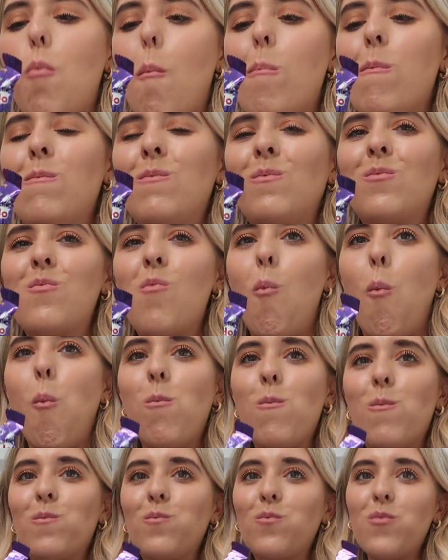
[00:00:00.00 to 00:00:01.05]

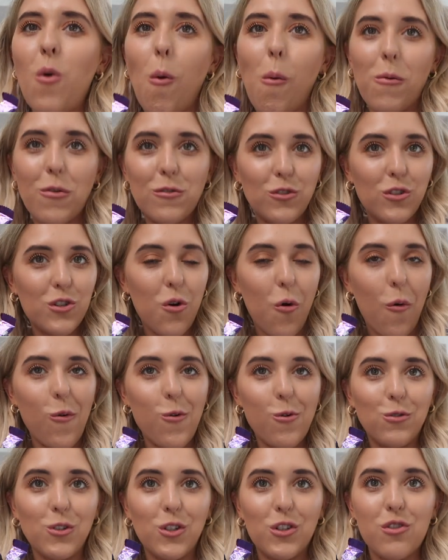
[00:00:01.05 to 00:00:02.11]
Mmm. That was the
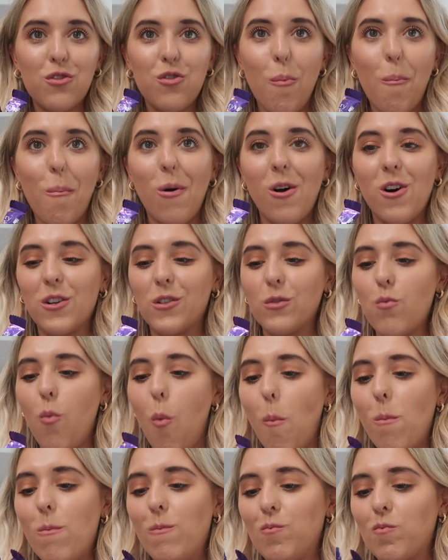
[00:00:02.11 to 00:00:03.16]
ugliest bite.
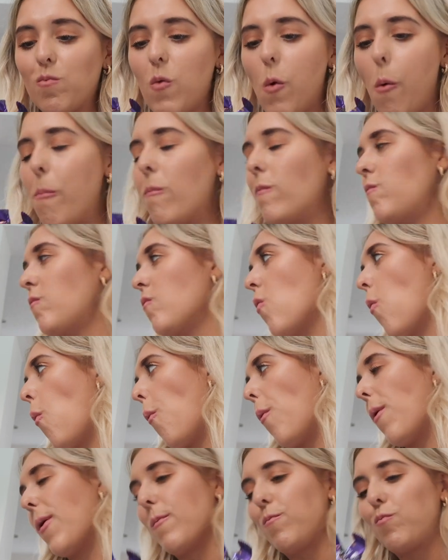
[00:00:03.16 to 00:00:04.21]
Mmm.
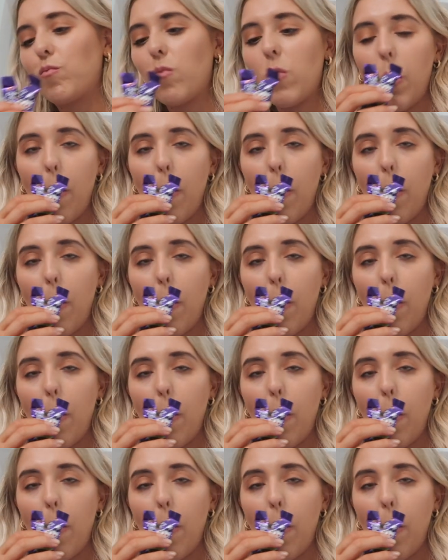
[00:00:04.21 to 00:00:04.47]
Wow.